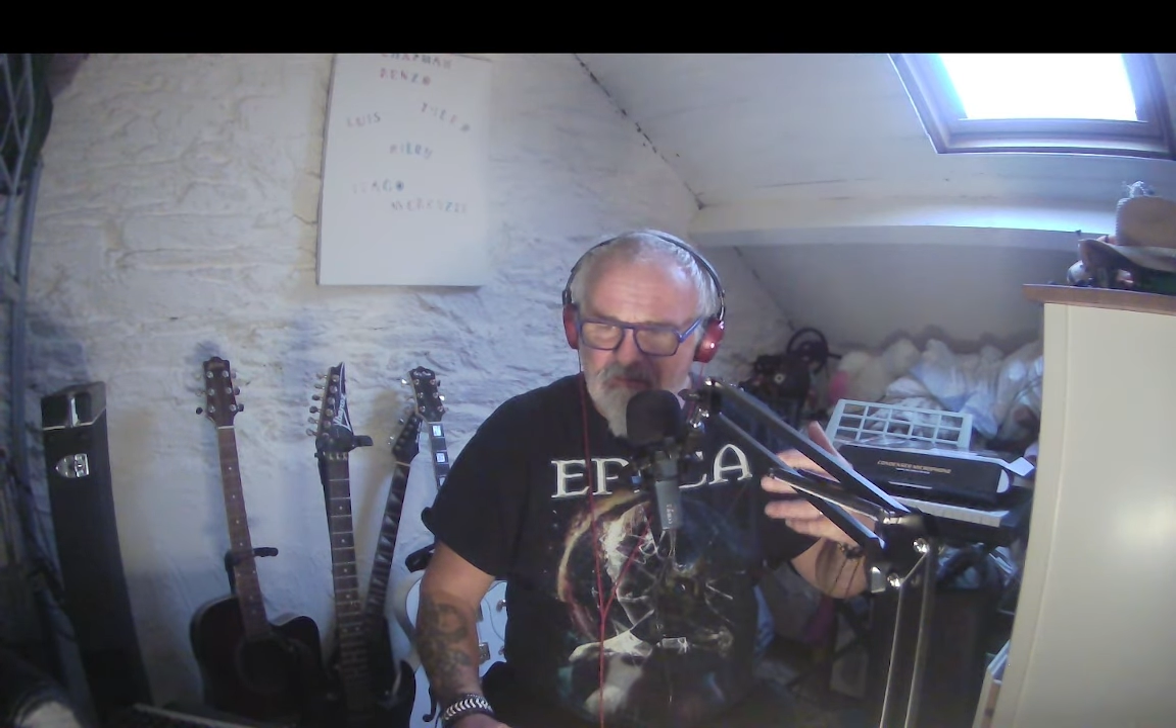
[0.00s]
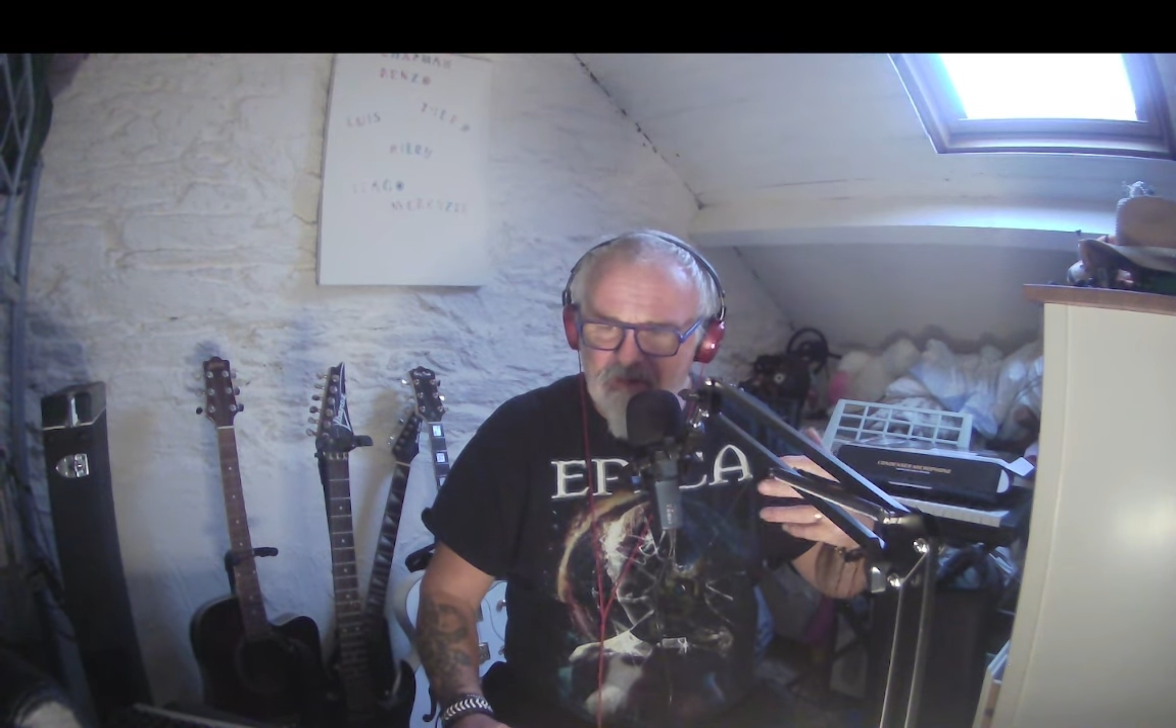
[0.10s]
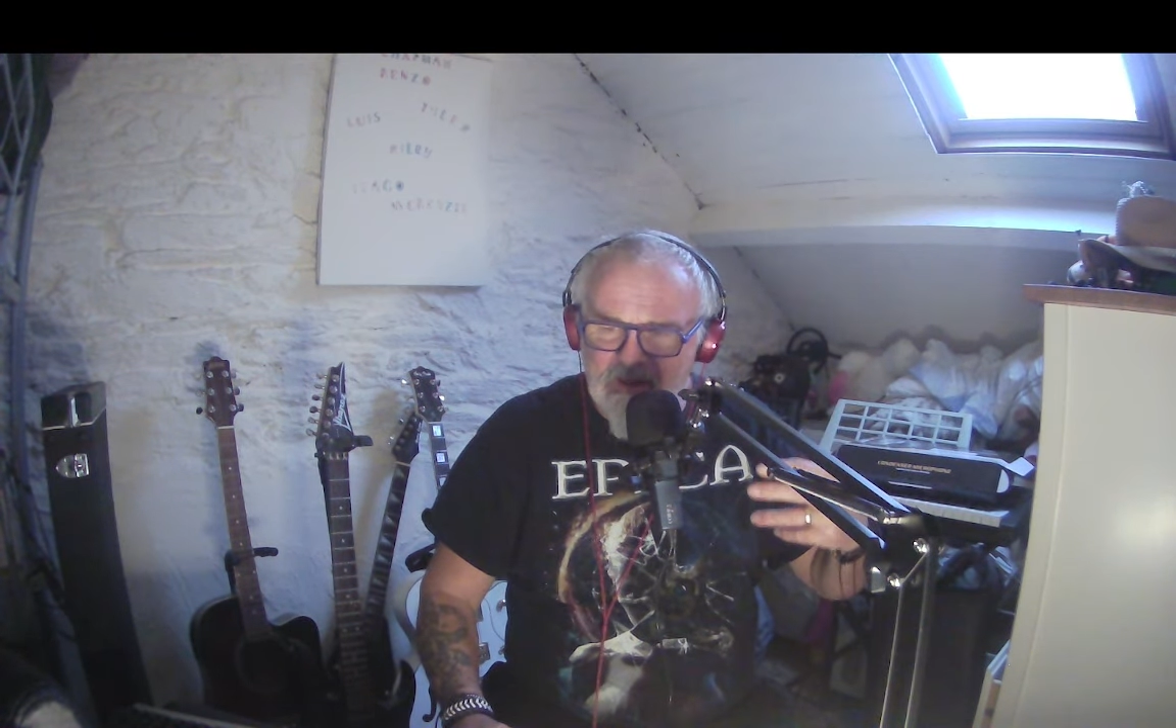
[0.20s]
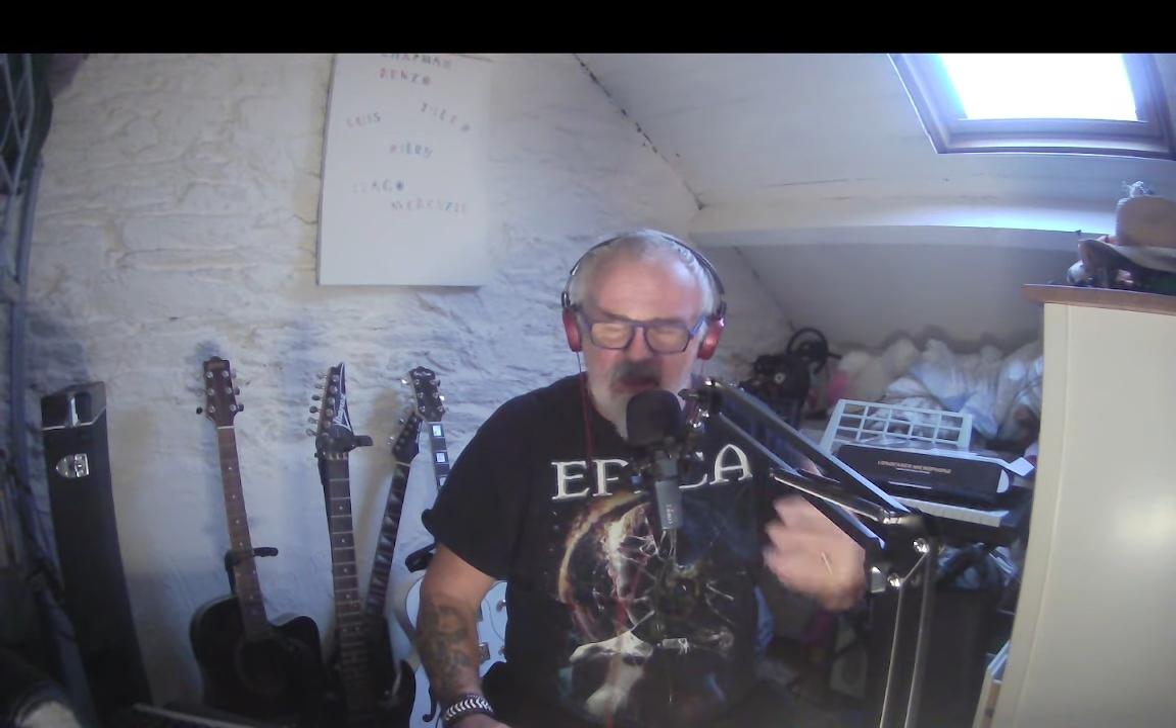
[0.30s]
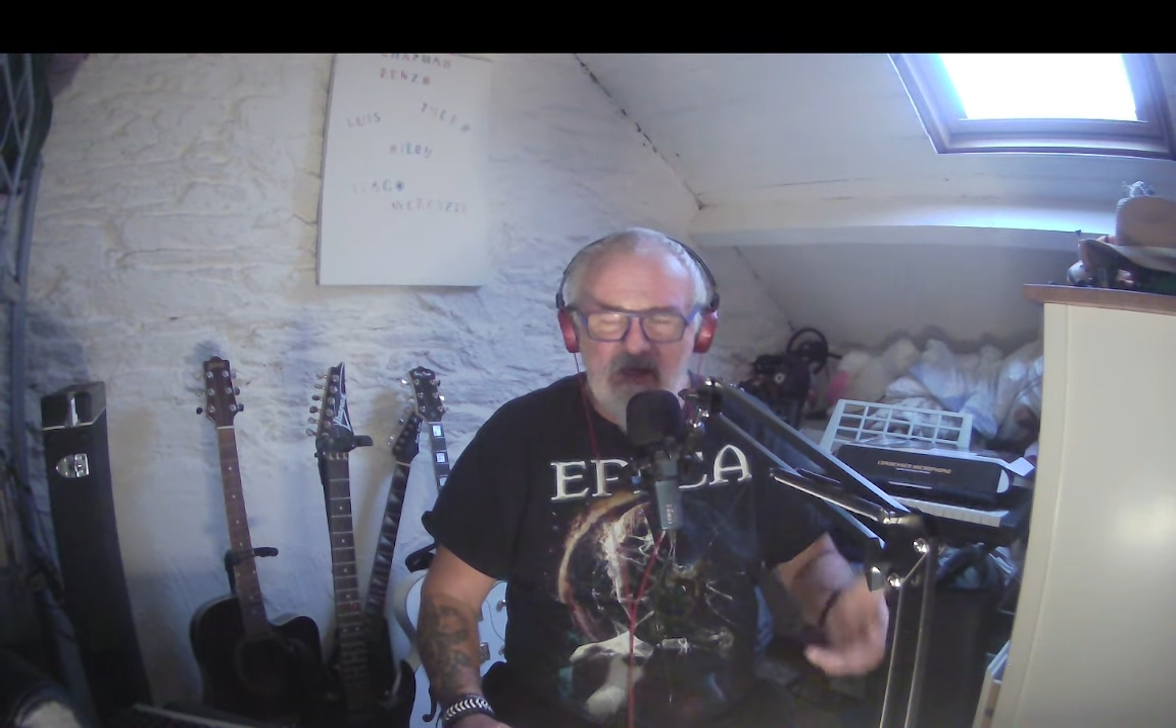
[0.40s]

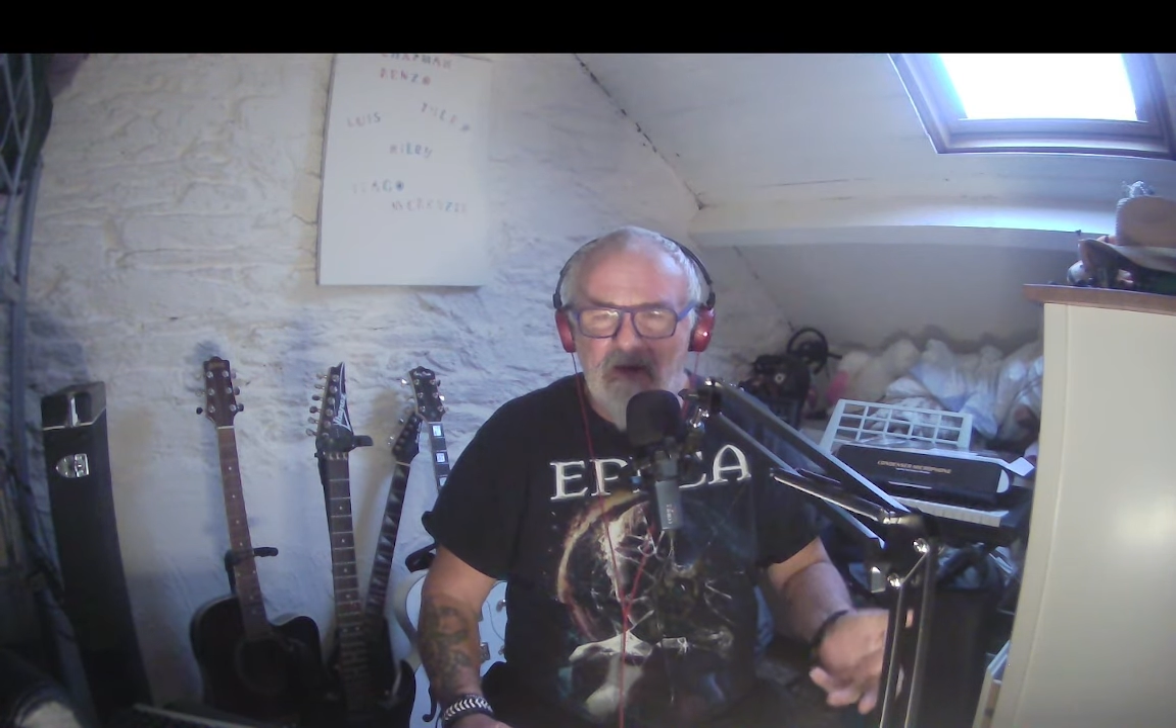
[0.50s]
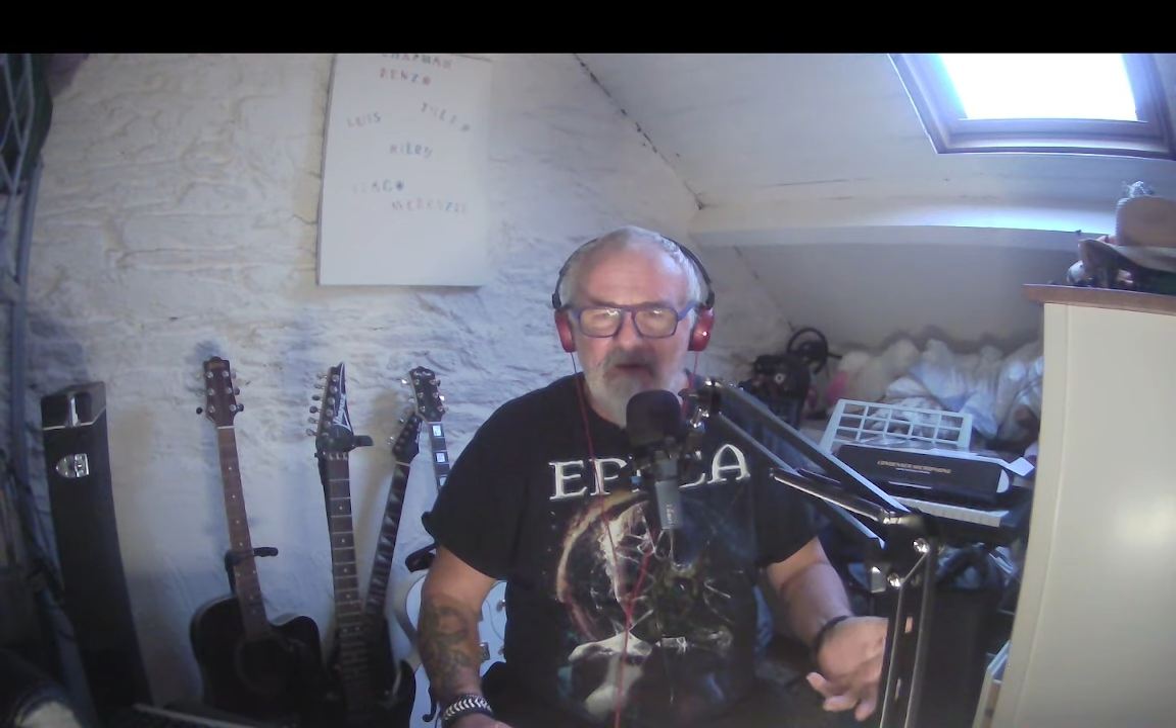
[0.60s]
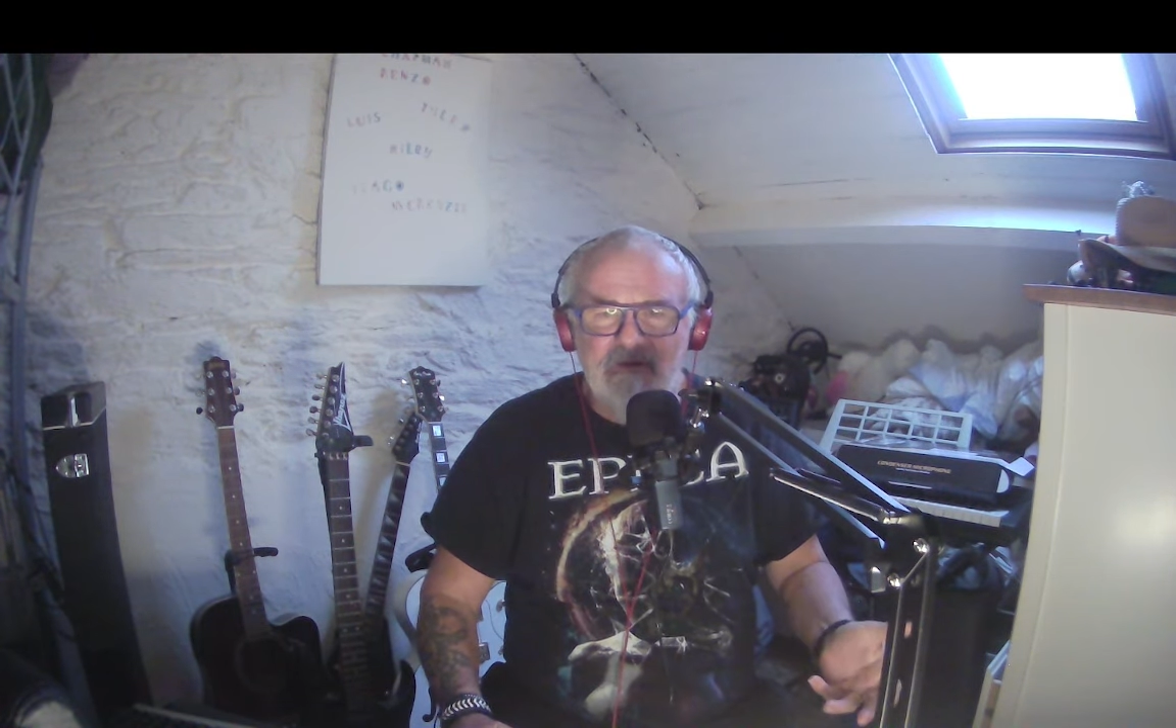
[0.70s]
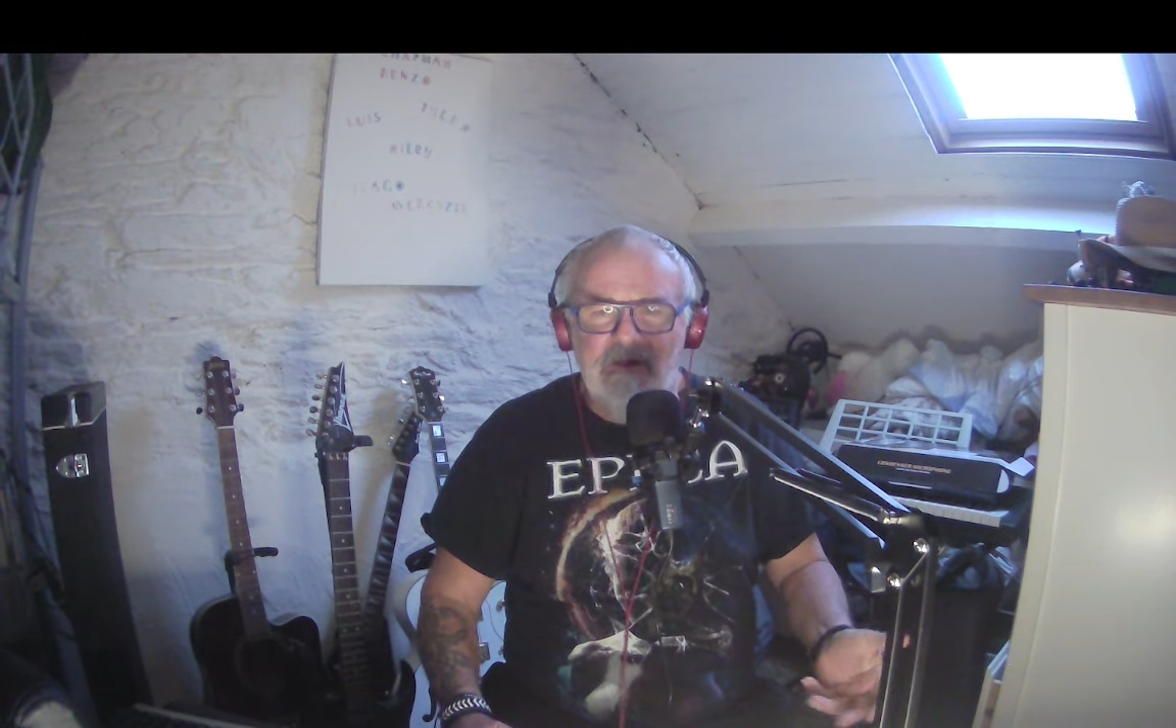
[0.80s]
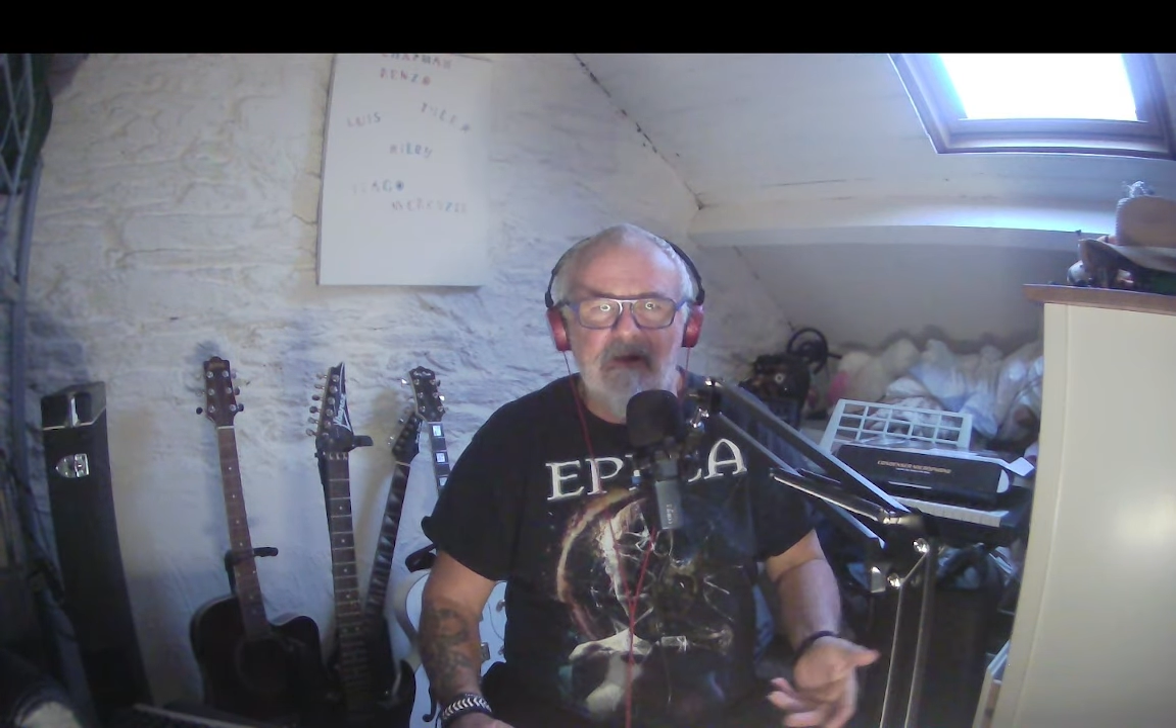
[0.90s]
but he
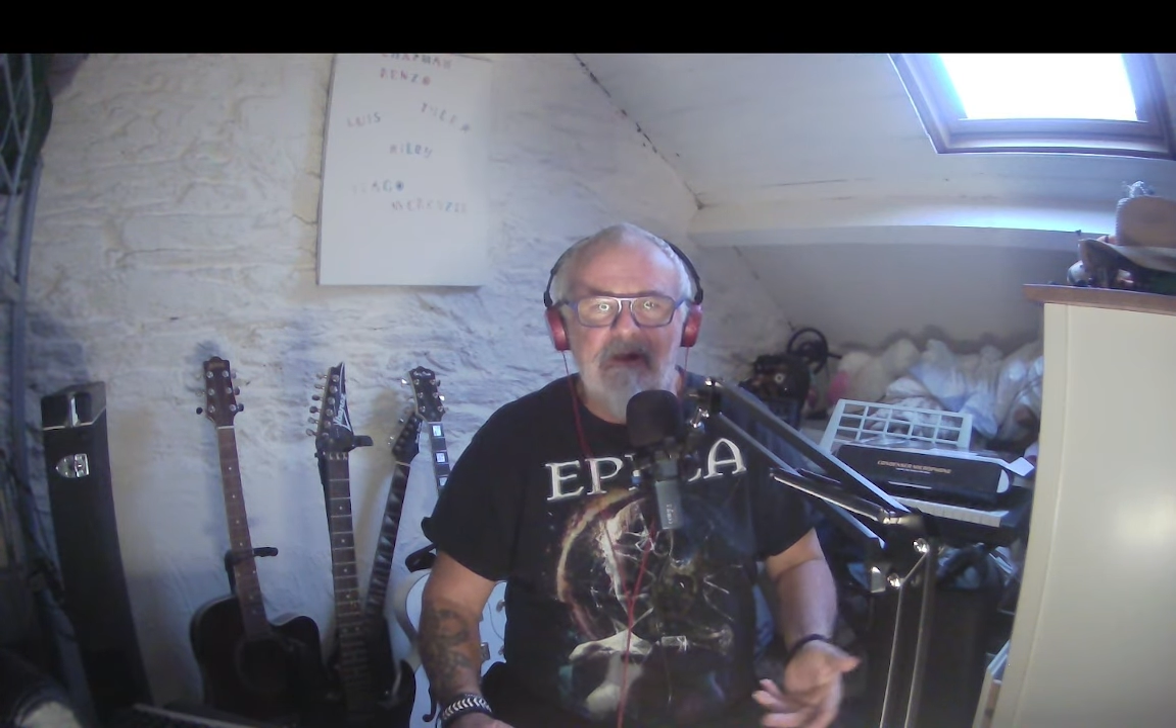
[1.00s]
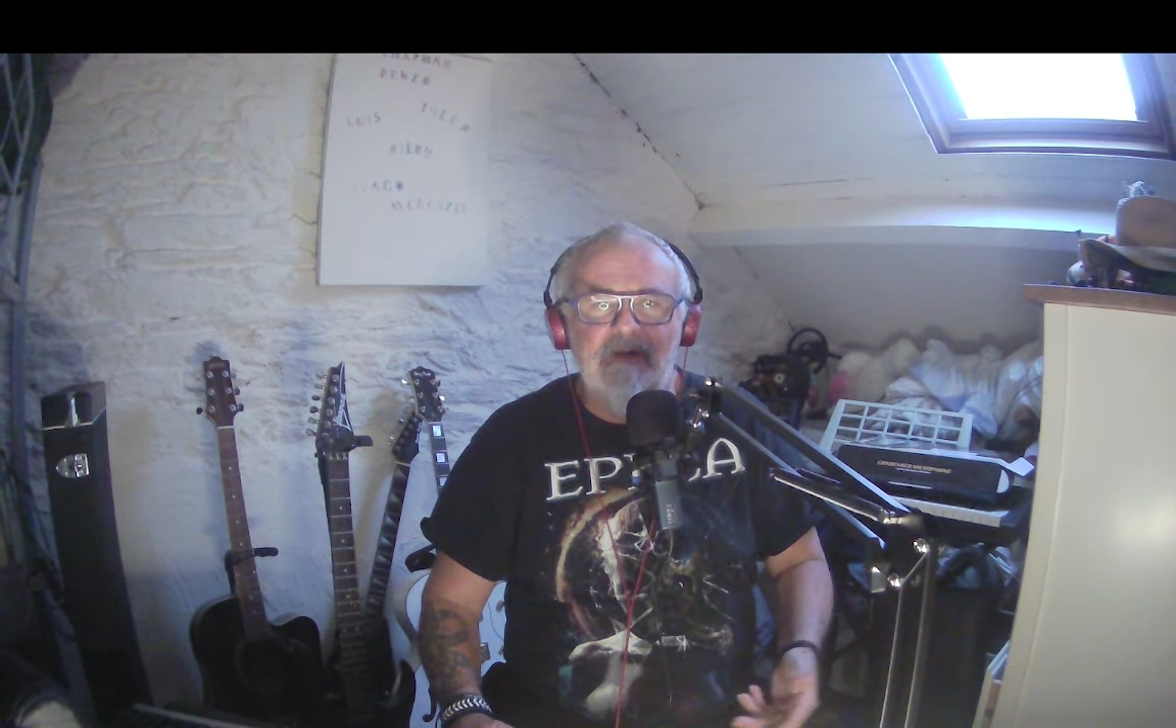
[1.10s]
knows he could